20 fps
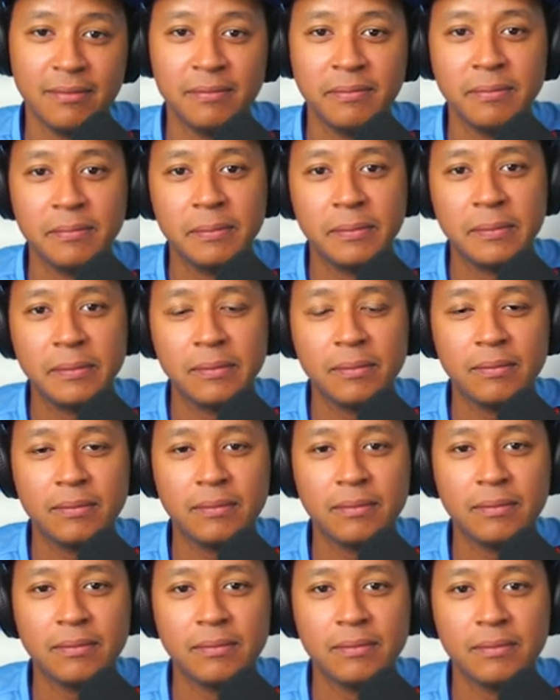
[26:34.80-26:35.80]

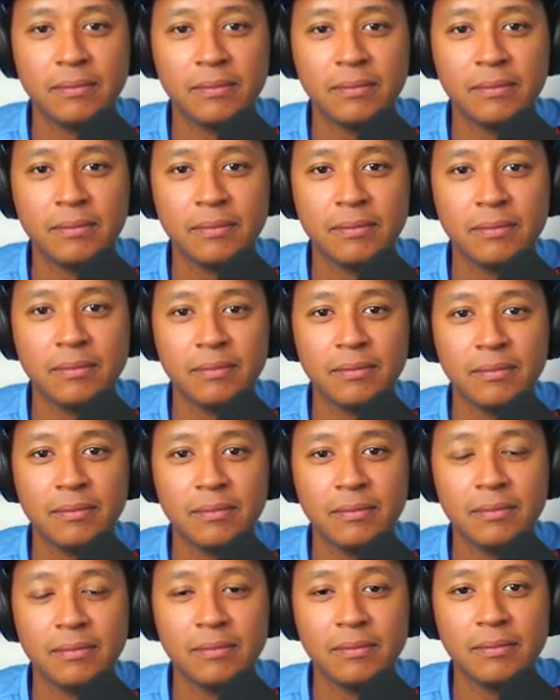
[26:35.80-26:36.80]

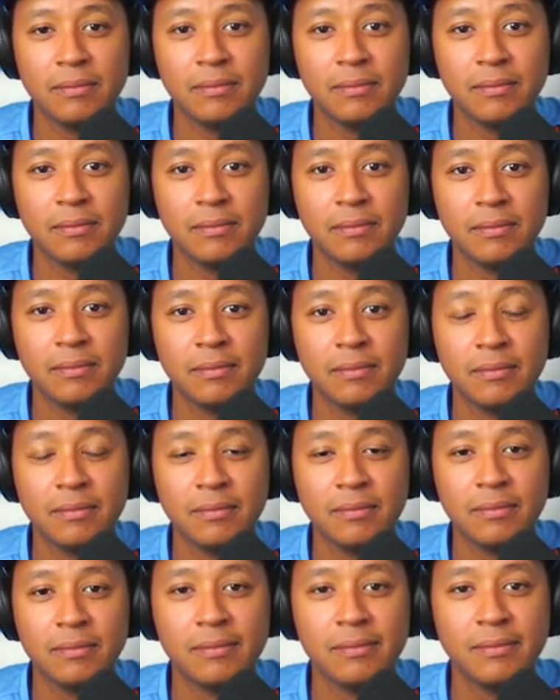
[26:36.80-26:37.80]

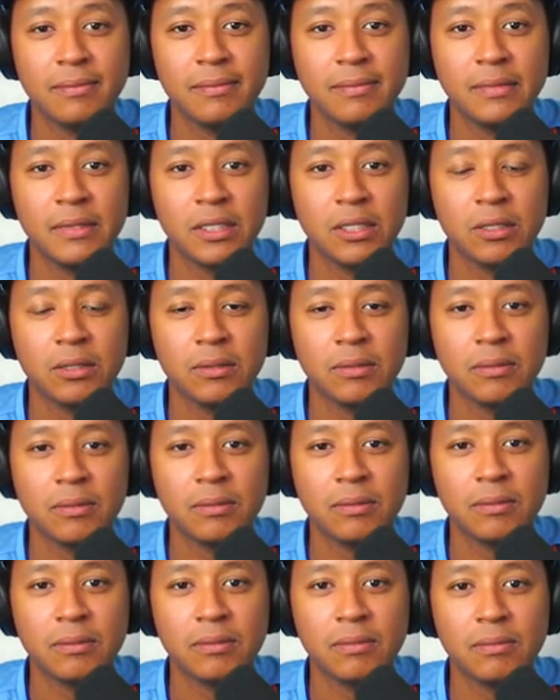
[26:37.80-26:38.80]

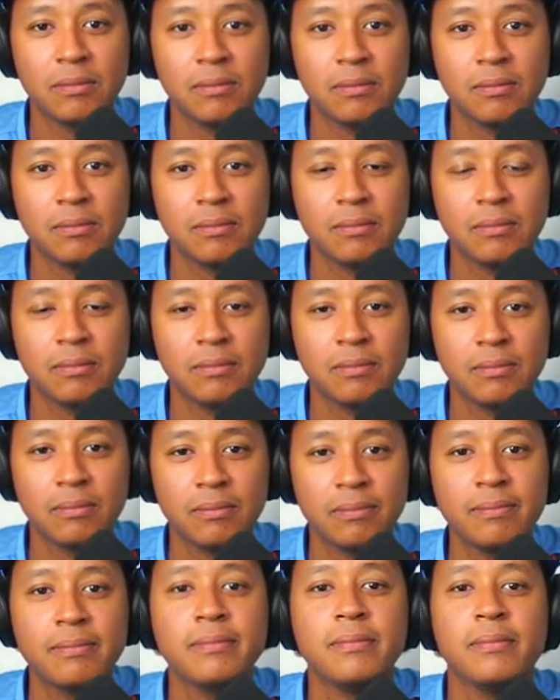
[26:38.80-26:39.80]

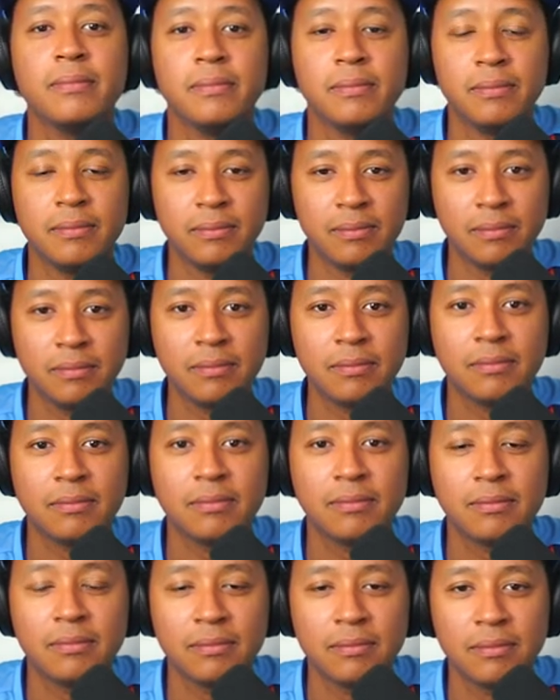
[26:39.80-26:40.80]

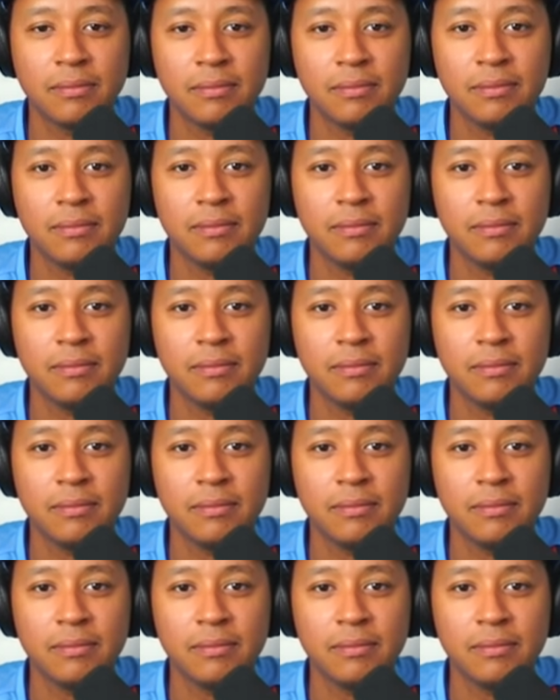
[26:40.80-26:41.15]
(silent)